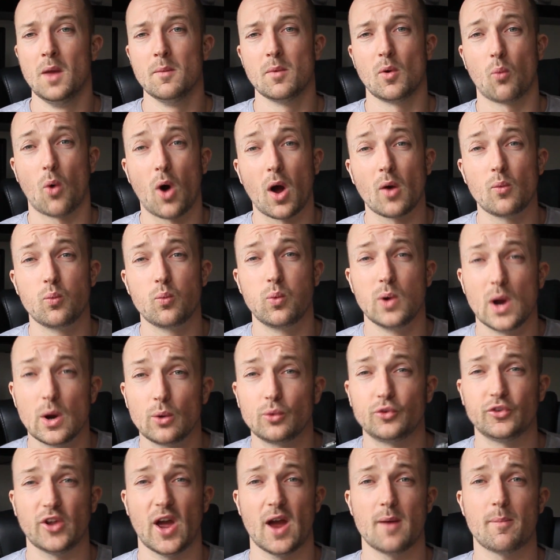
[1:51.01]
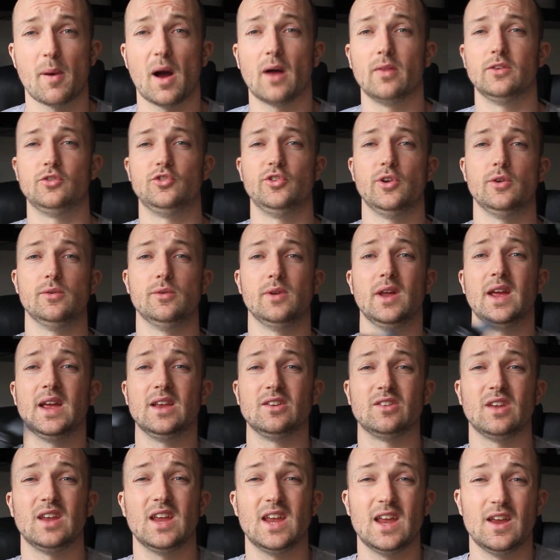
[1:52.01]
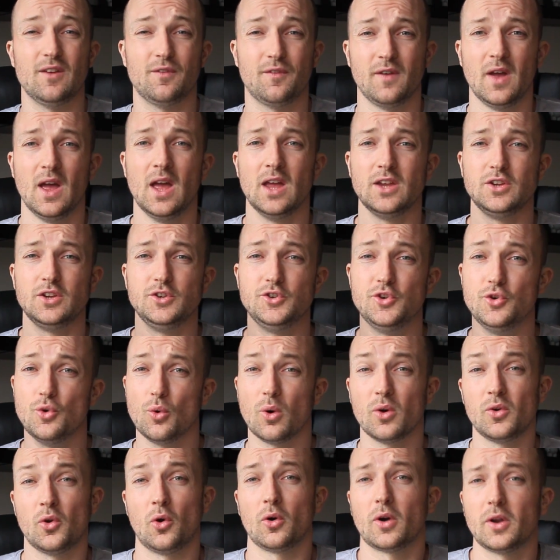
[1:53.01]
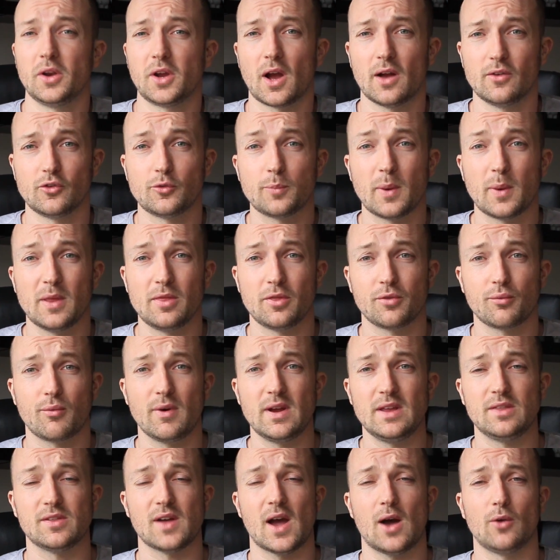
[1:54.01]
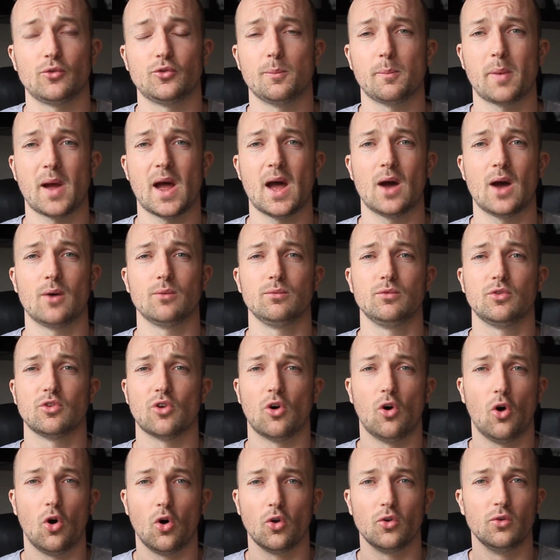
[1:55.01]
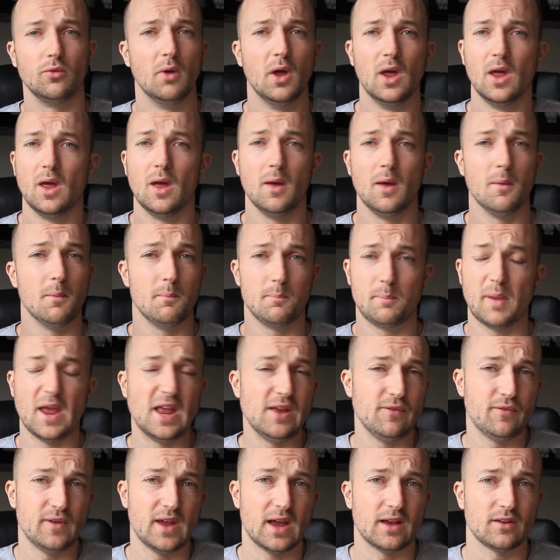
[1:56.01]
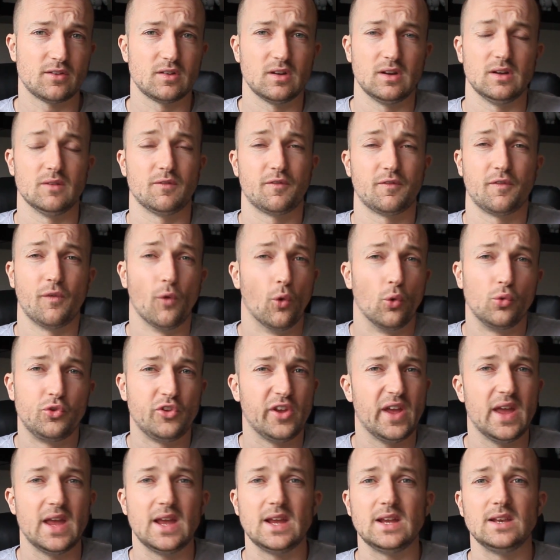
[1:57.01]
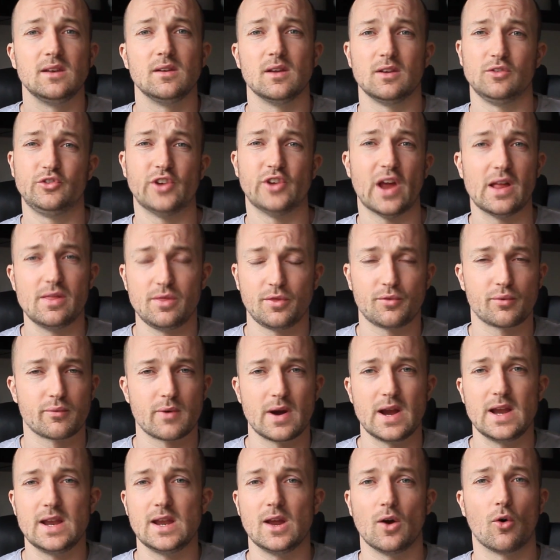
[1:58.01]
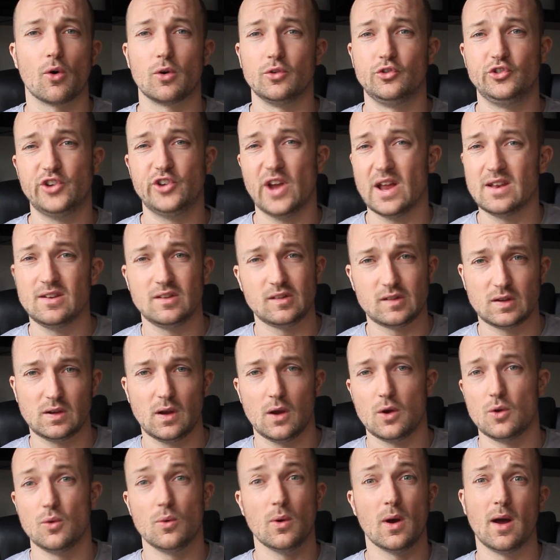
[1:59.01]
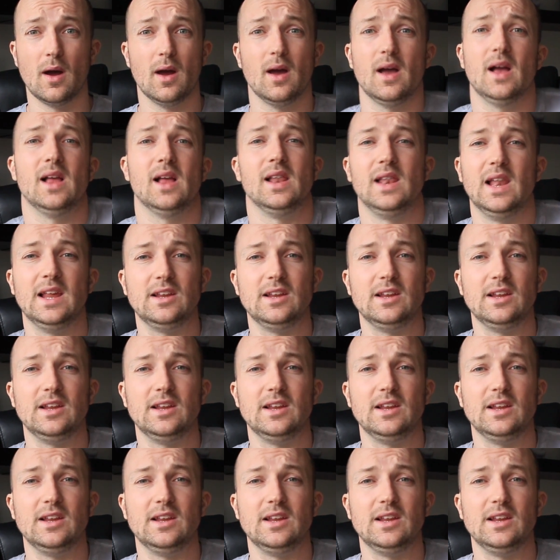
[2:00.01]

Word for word: But what I will say about this unit is if you are not going to go and spend £3,000 on PVS 14 Gen 3 or Gen 2, at